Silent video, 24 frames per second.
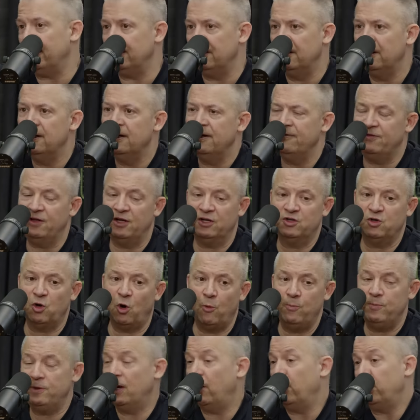And they
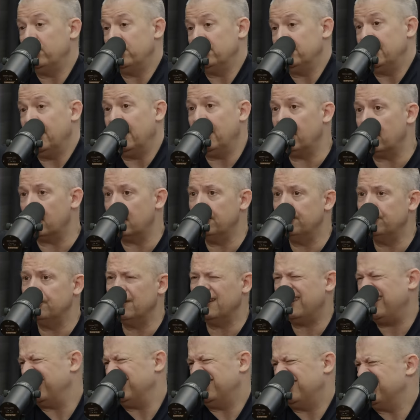told me I wouldn't care.
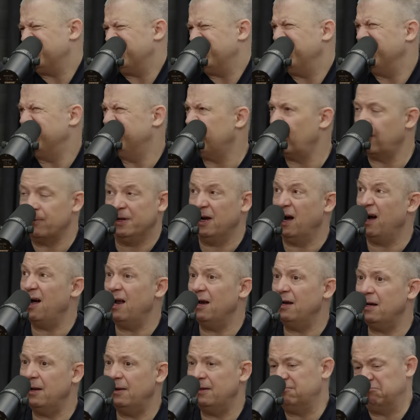Again, it doesn't really turn me
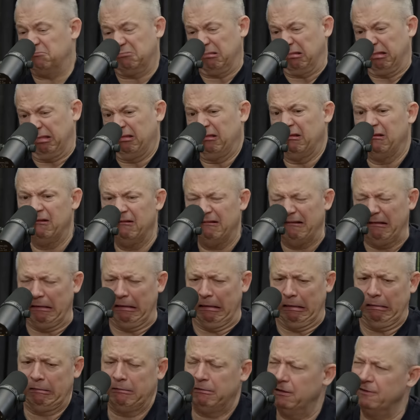on. Like,
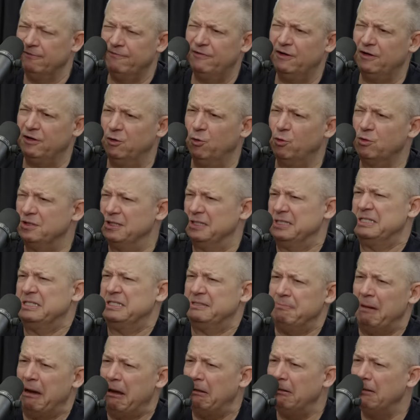ugh, fucking horses
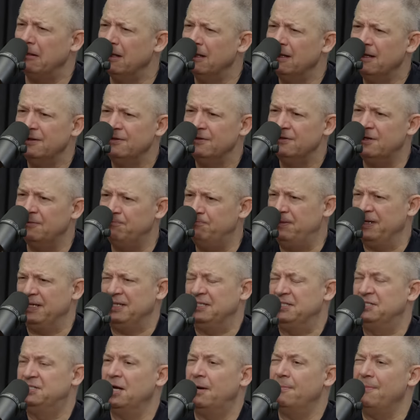smell. Yeah, the
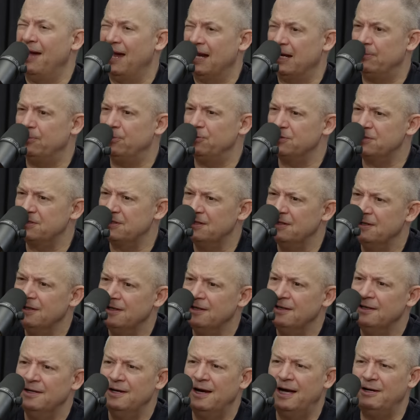big dumb animals.
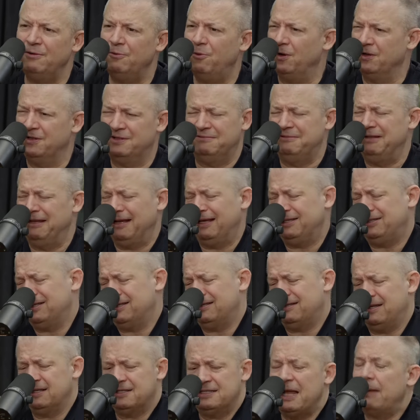I don't want. I
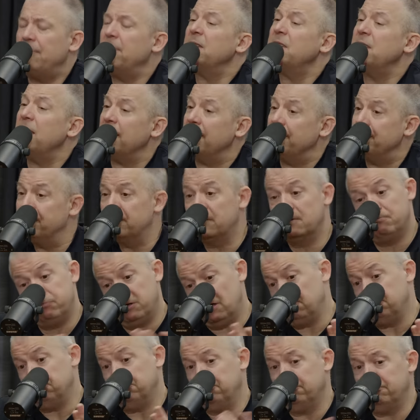just it's not my thing.
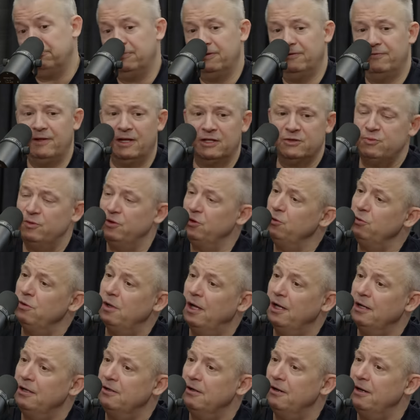But that's what you
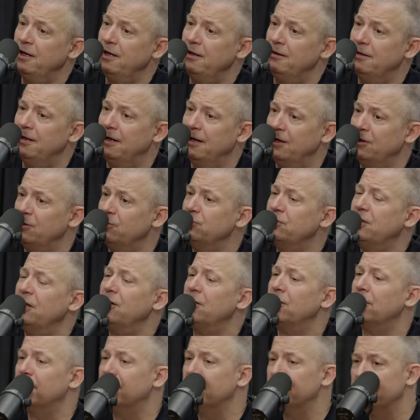like. Go ahead. I don't
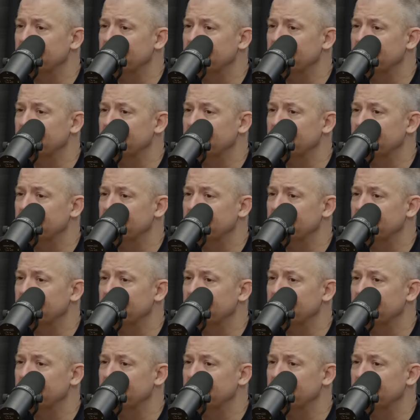care.